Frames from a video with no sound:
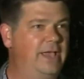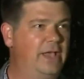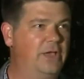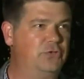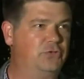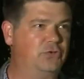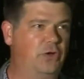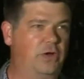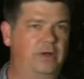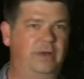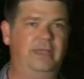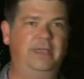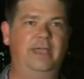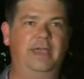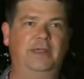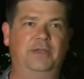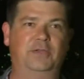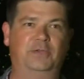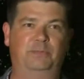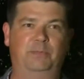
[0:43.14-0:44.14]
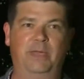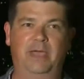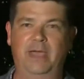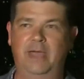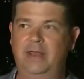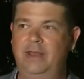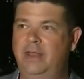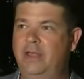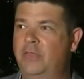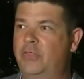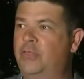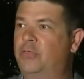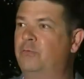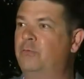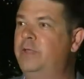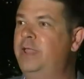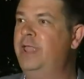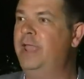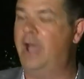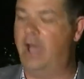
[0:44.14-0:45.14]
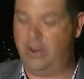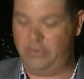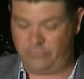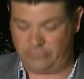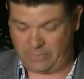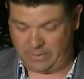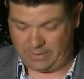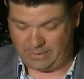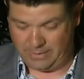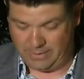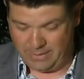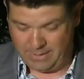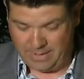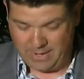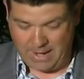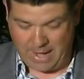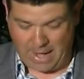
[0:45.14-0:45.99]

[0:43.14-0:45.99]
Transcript: the race for Jason Martin on Friday morning, but